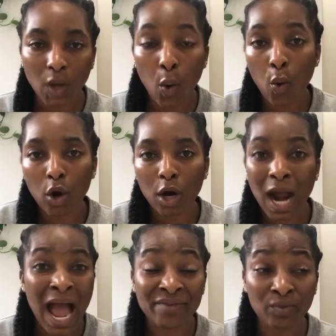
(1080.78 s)
Or I
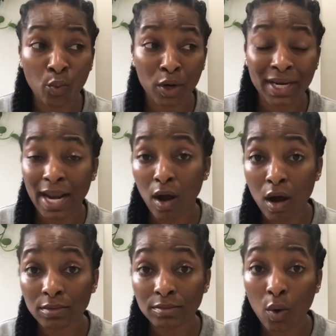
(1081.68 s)
haven't worn it at
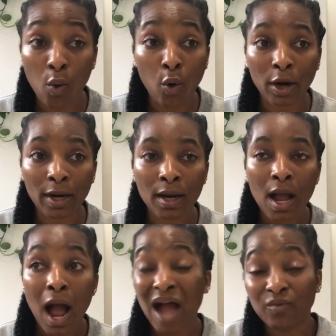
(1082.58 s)
all. Or
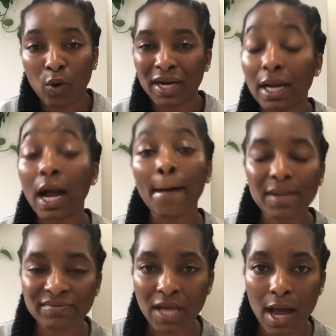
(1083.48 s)
I've worn
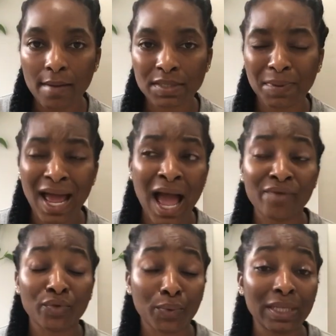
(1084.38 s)
couple of times, but I
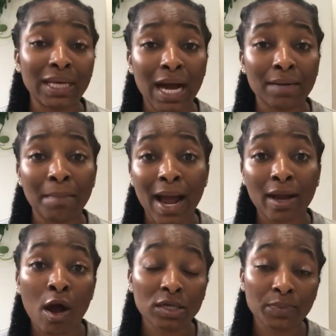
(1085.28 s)
haven't really gotten my
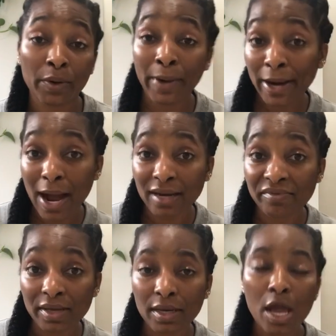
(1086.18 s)
cost per wear out of
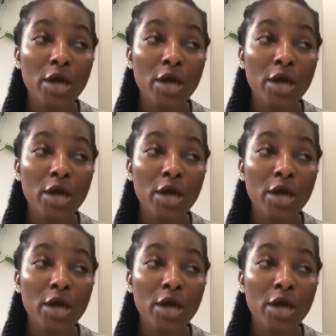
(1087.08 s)
it,